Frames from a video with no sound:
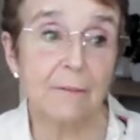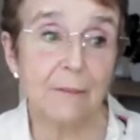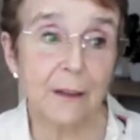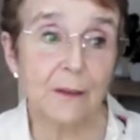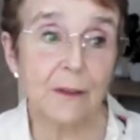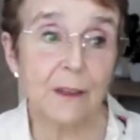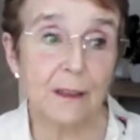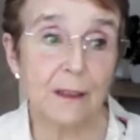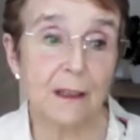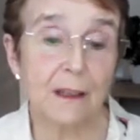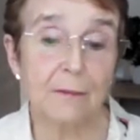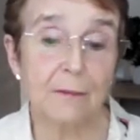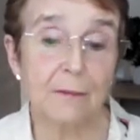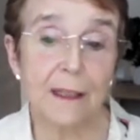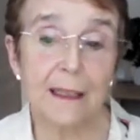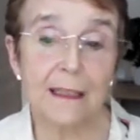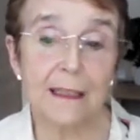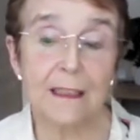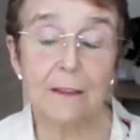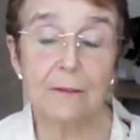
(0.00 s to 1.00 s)
feels,
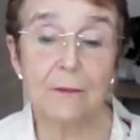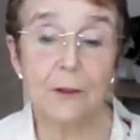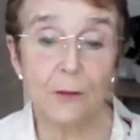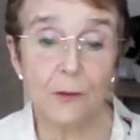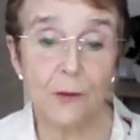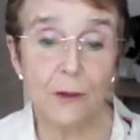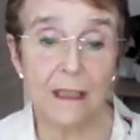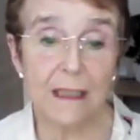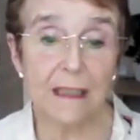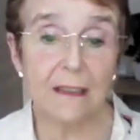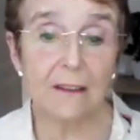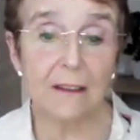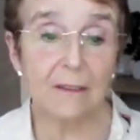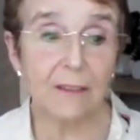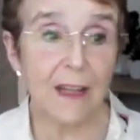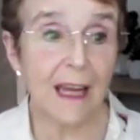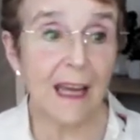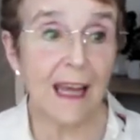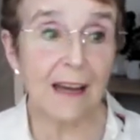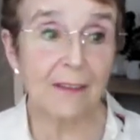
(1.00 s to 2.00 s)
feelings of nausea if
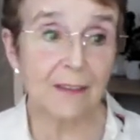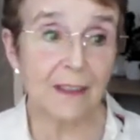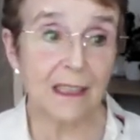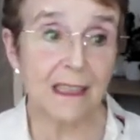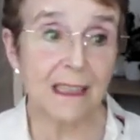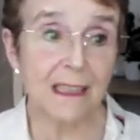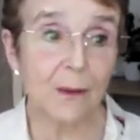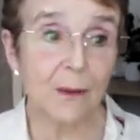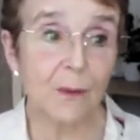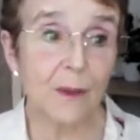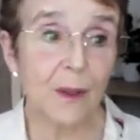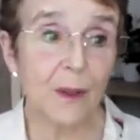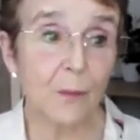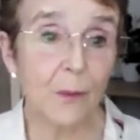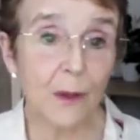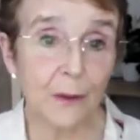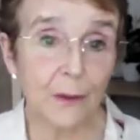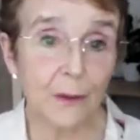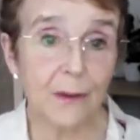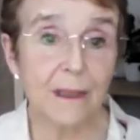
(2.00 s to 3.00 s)
they have to deal with a
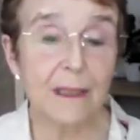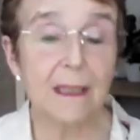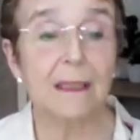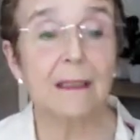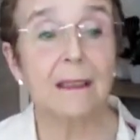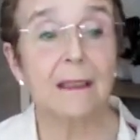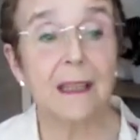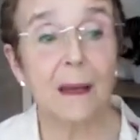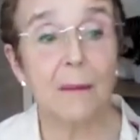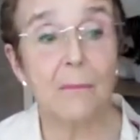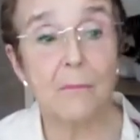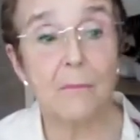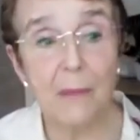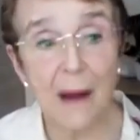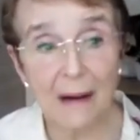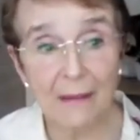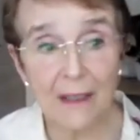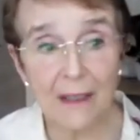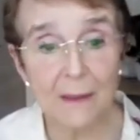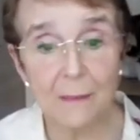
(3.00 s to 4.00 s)
wound and the
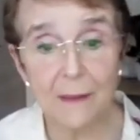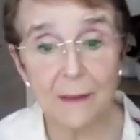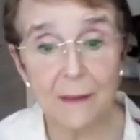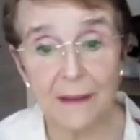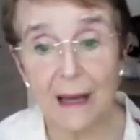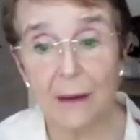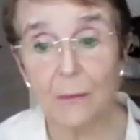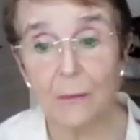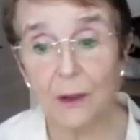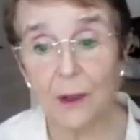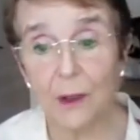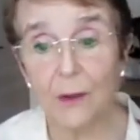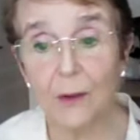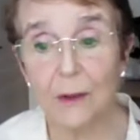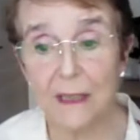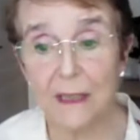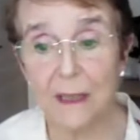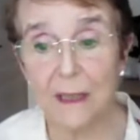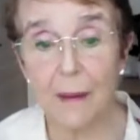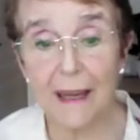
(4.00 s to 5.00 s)
embarrassment that will
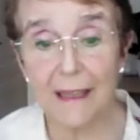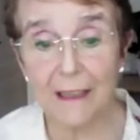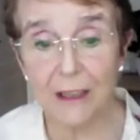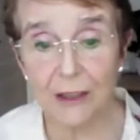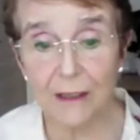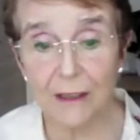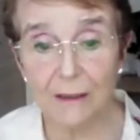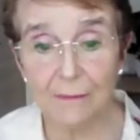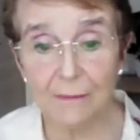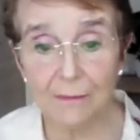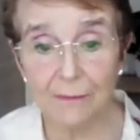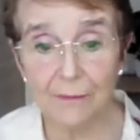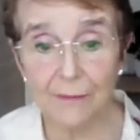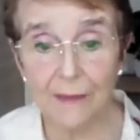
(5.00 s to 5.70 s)
cause the patient.